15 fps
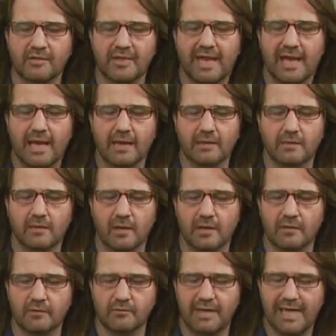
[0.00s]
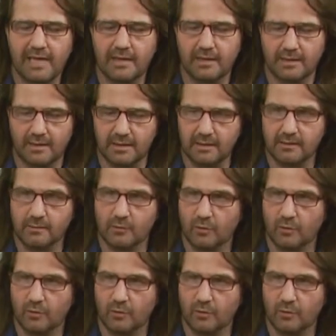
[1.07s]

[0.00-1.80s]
that kind of aided in